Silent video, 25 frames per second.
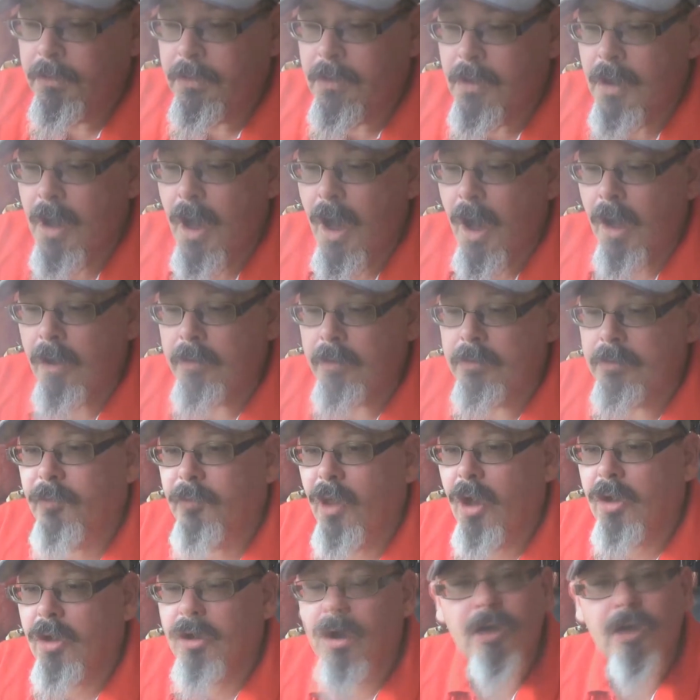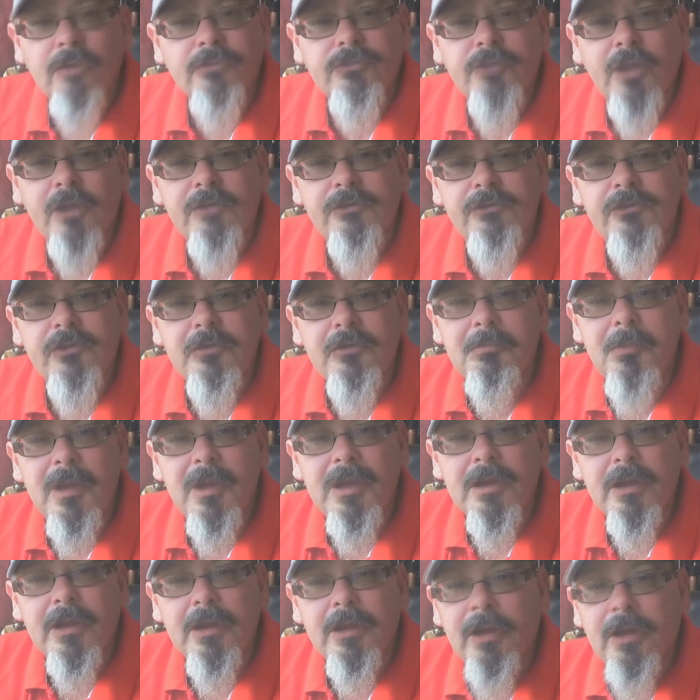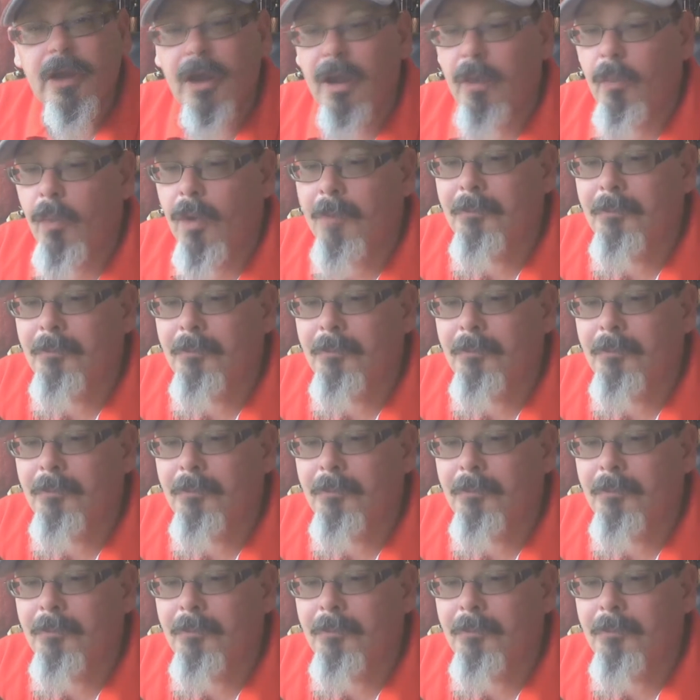No, I can't taste any mint in that